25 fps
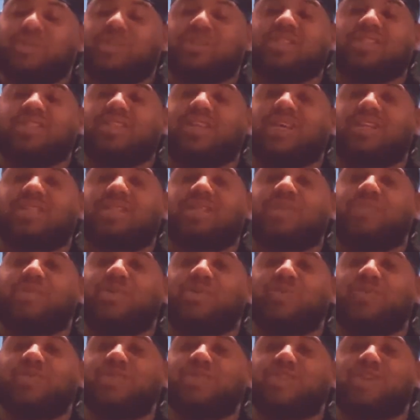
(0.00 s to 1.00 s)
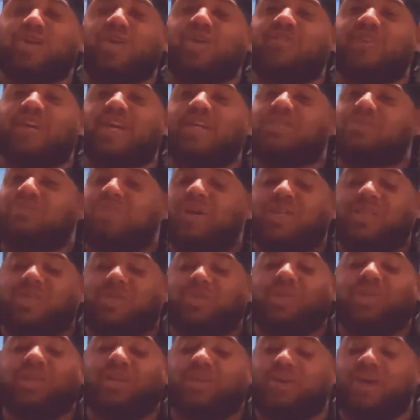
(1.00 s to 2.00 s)
because that's something you reserve. That's
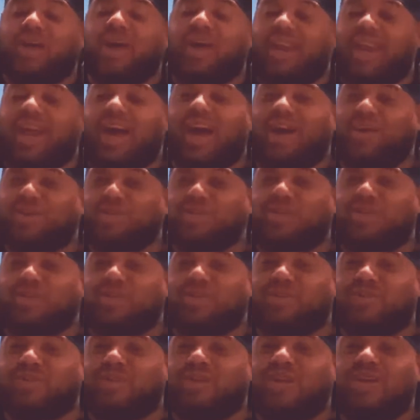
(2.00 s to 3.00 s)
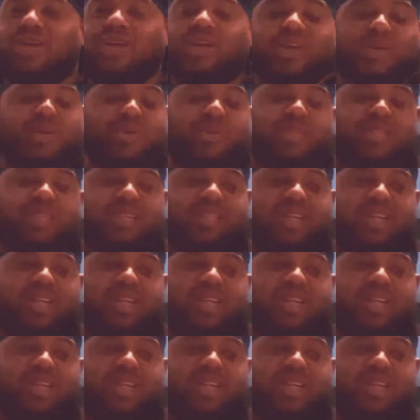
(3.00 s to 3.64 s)
special in a household. You don't sit